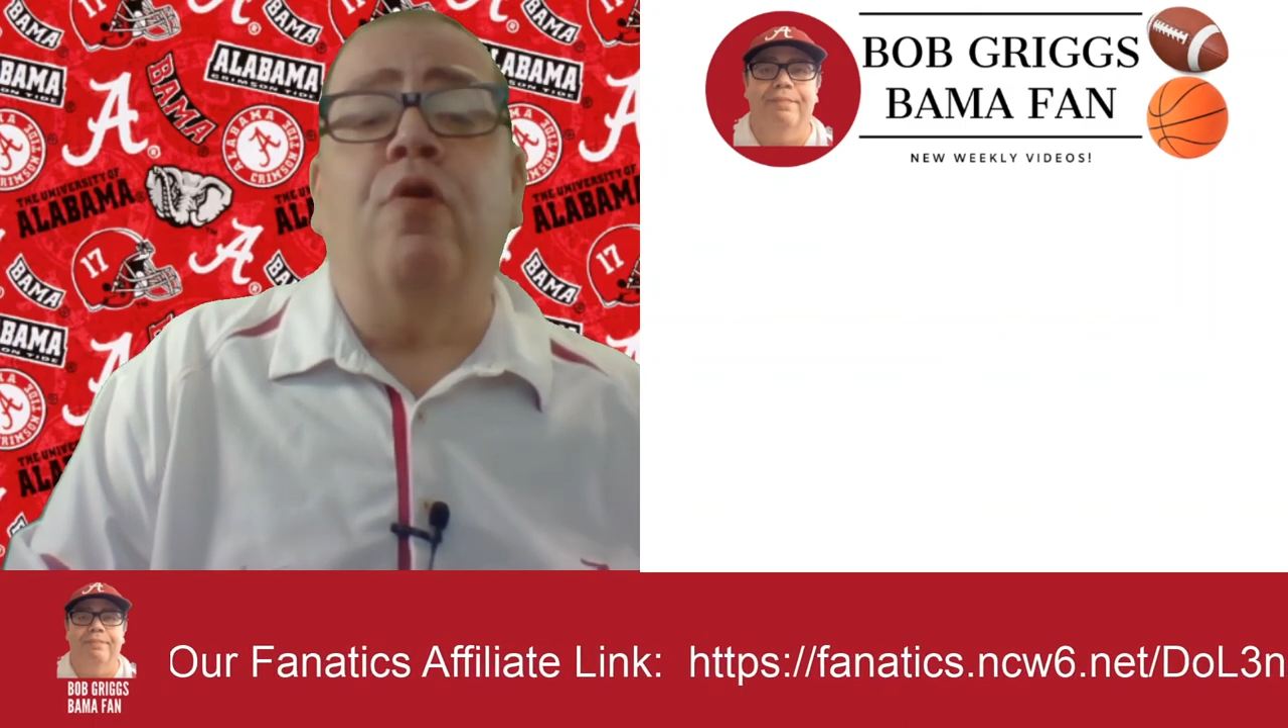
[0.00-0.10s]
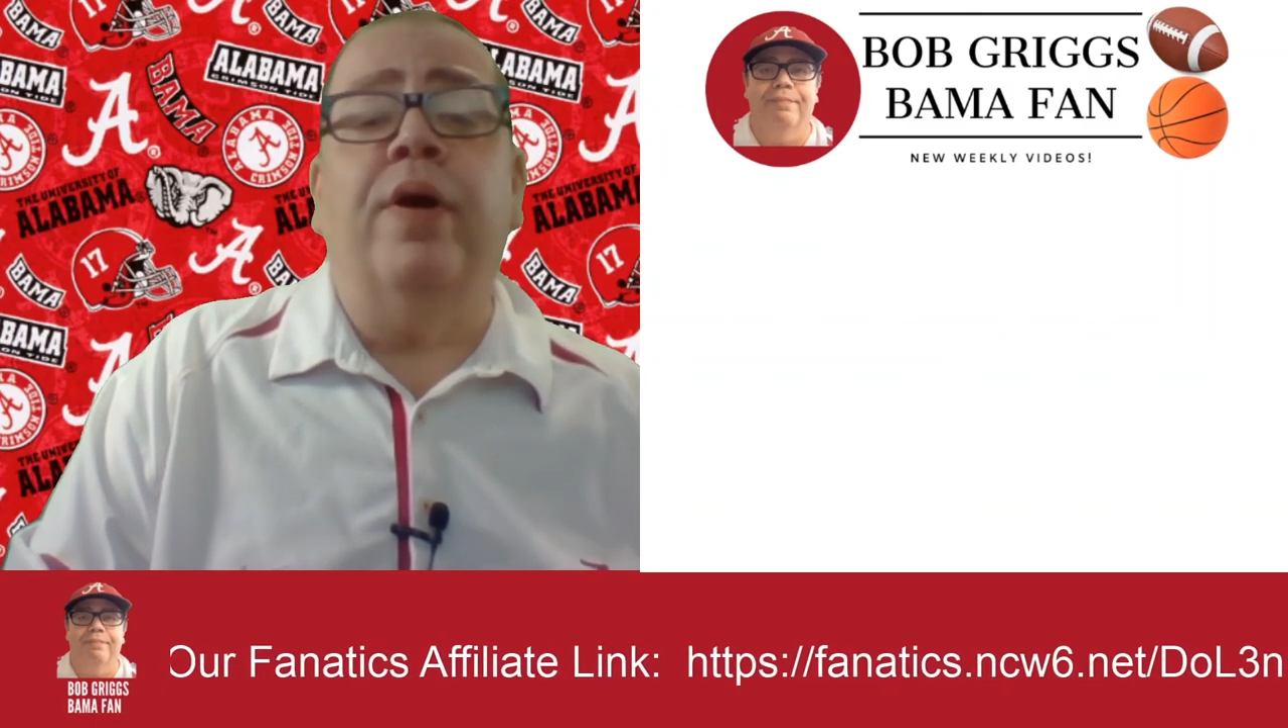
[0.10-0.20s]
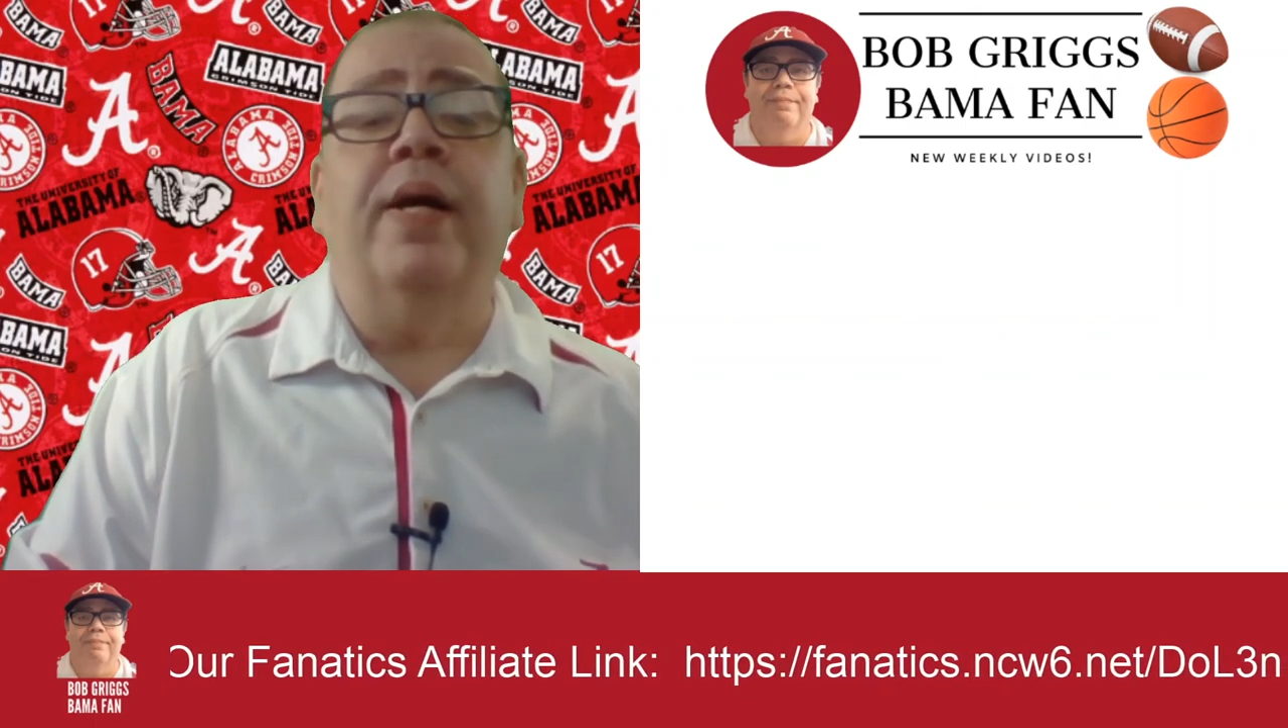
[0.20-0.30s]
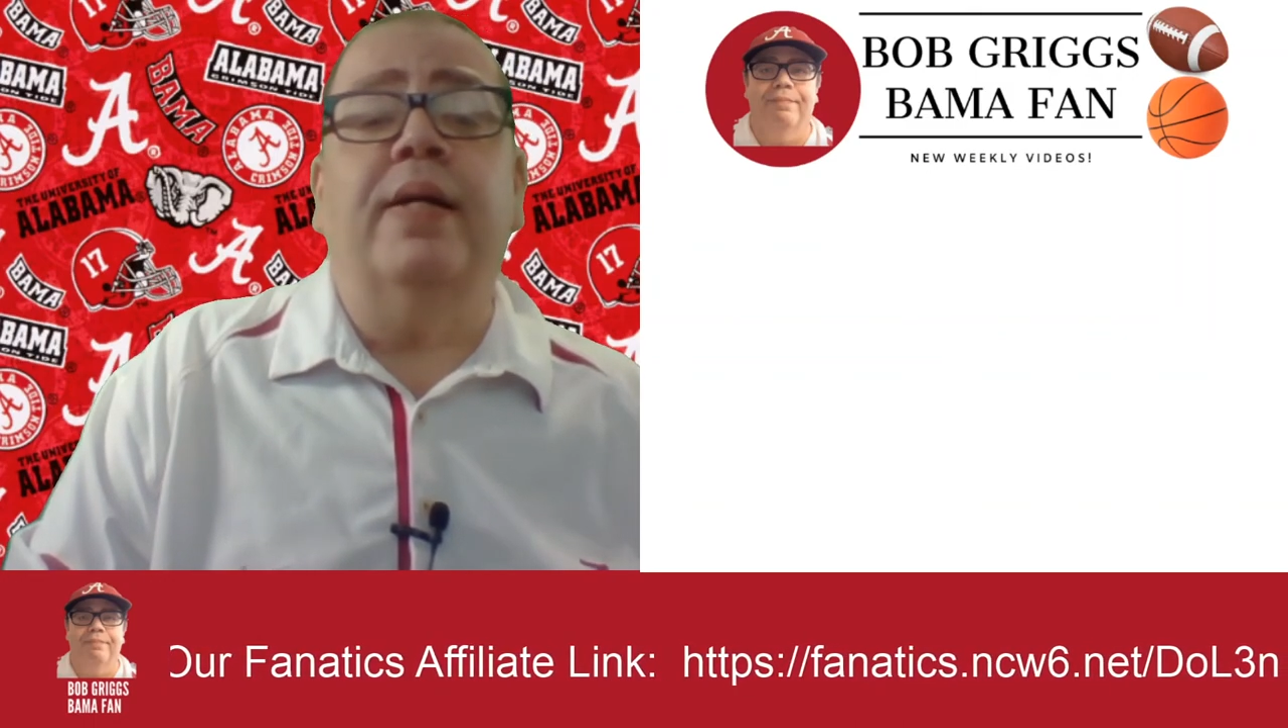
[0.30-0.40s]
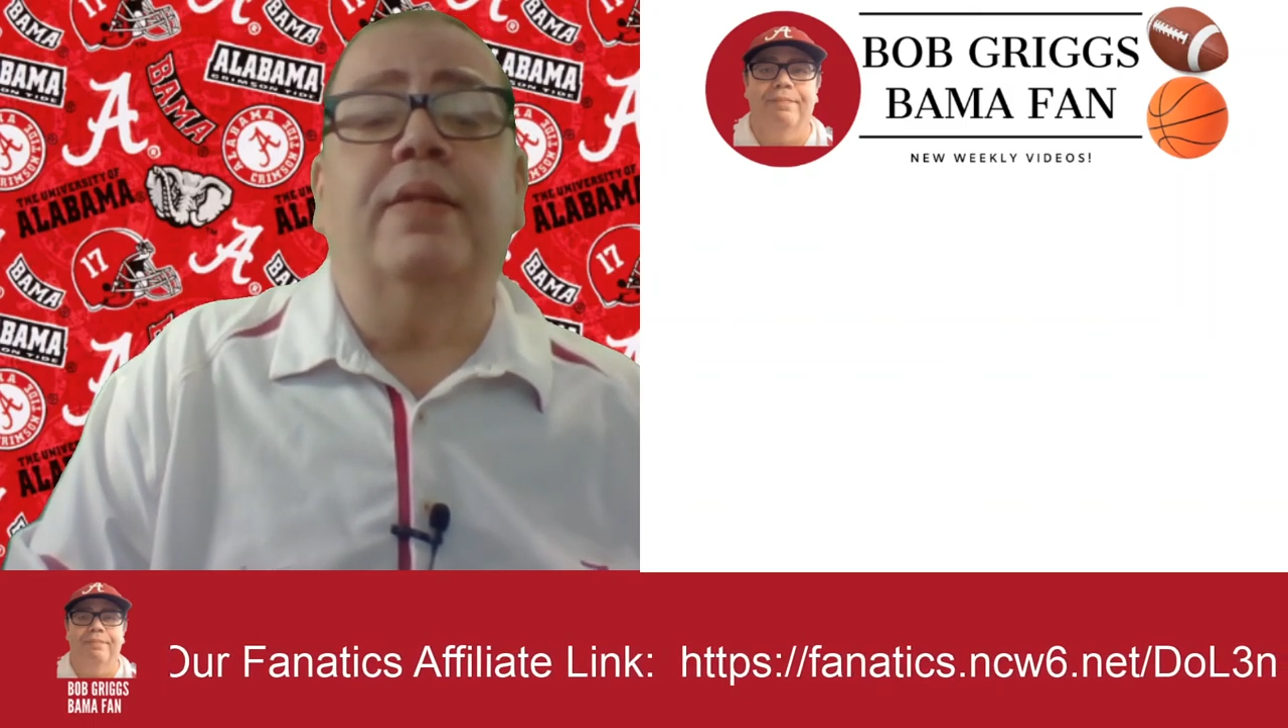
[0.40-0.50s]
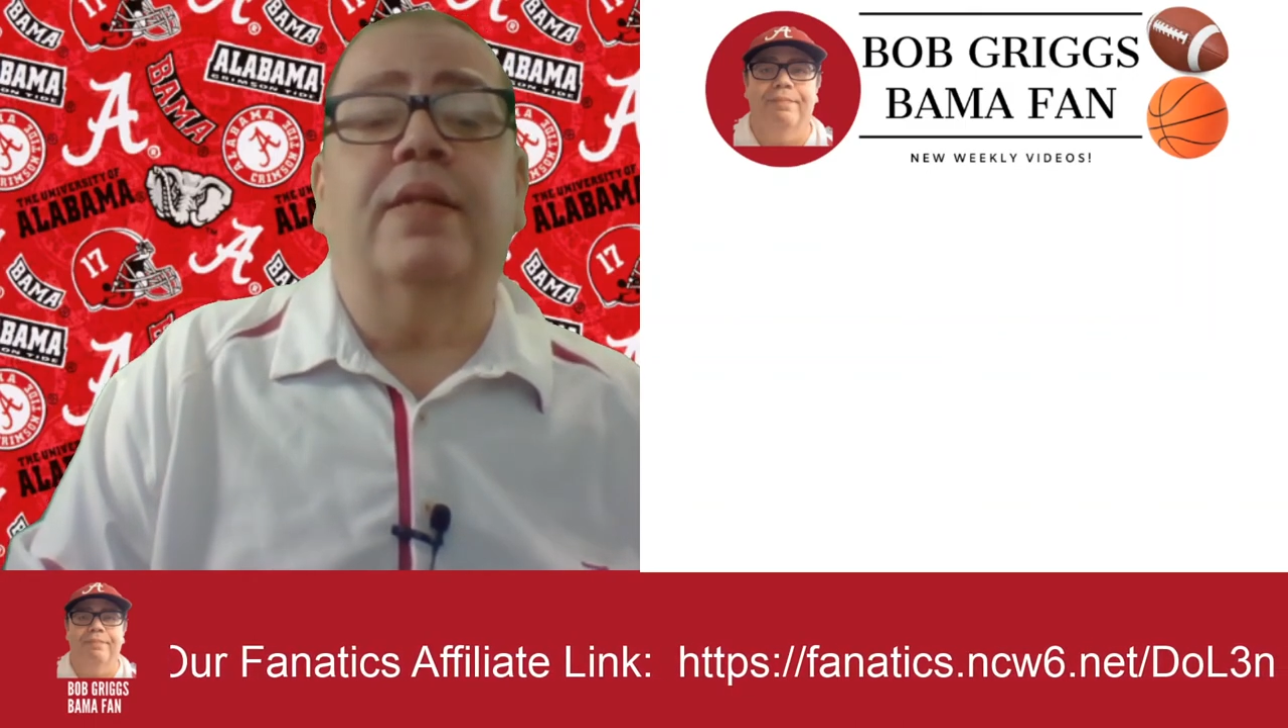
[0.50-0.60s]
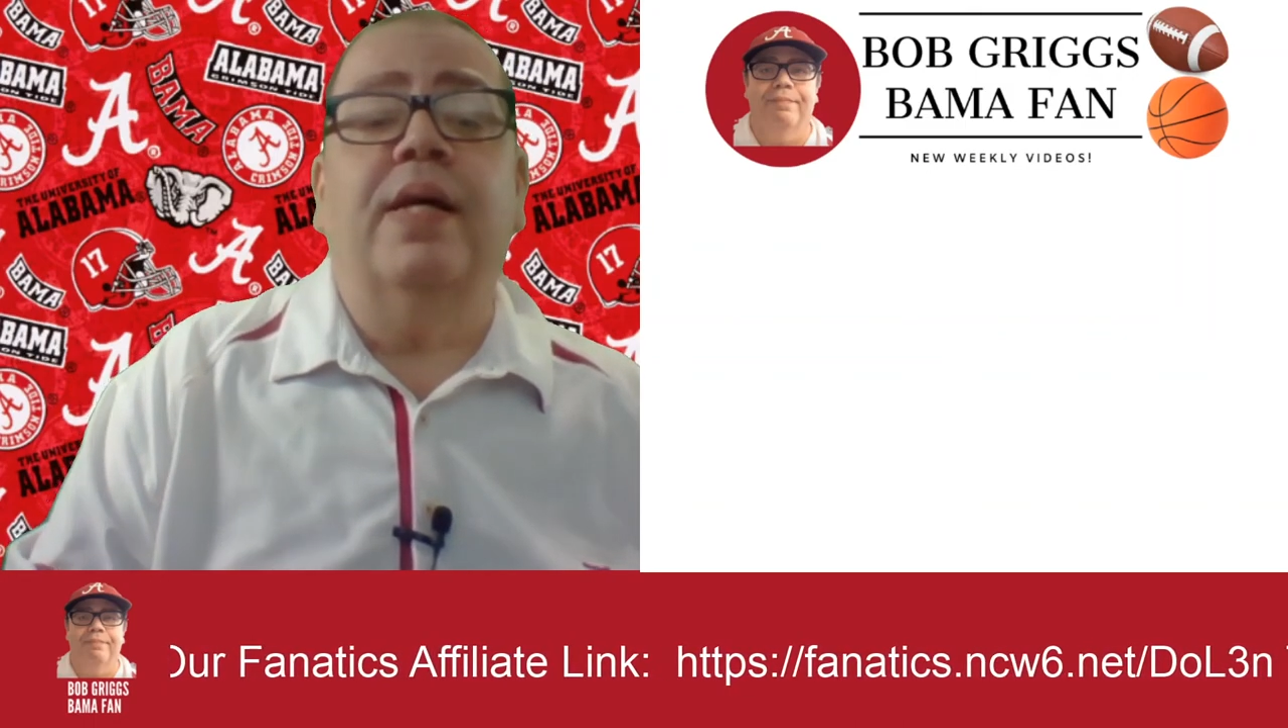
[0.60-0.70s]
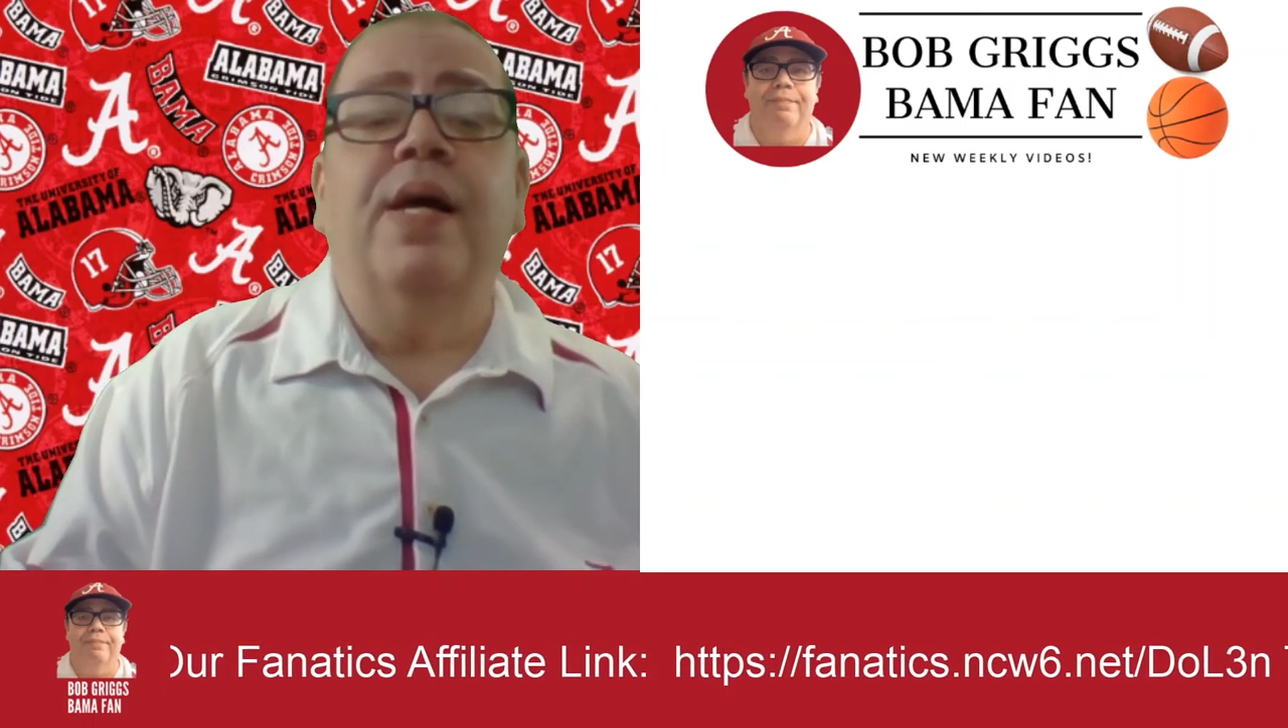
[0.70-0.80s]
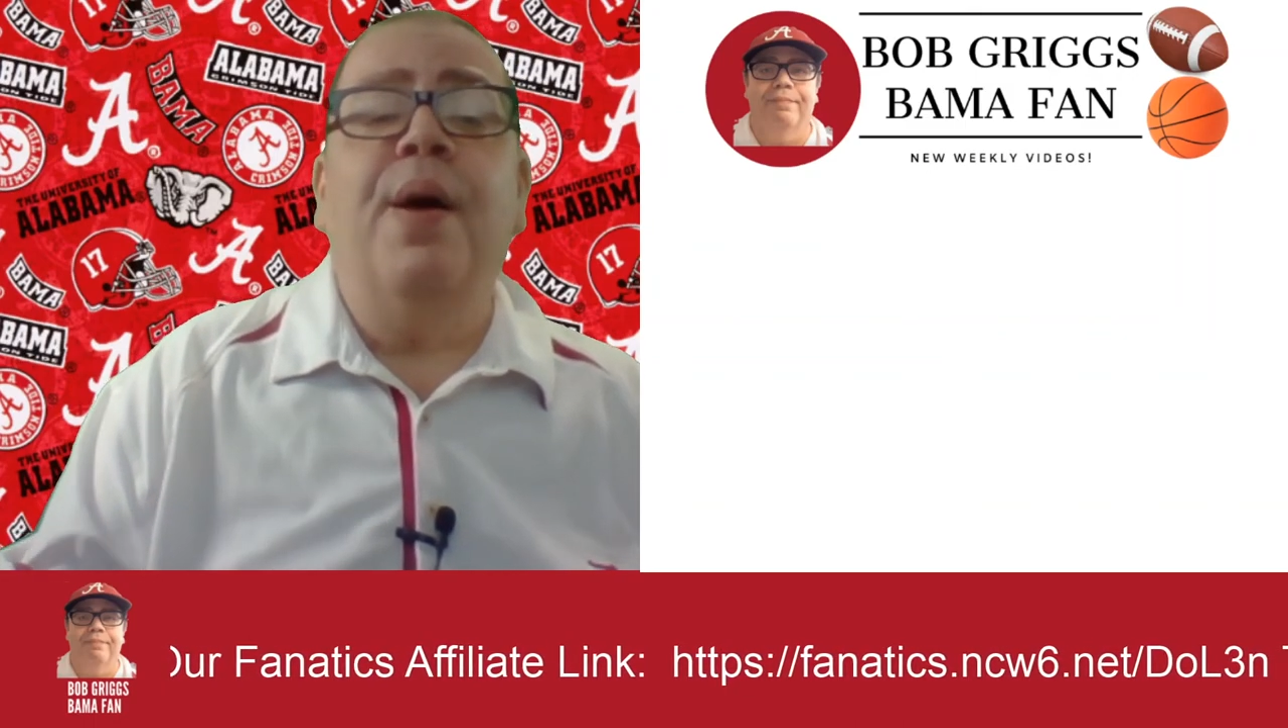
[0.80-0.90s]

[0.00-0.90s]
Griggs,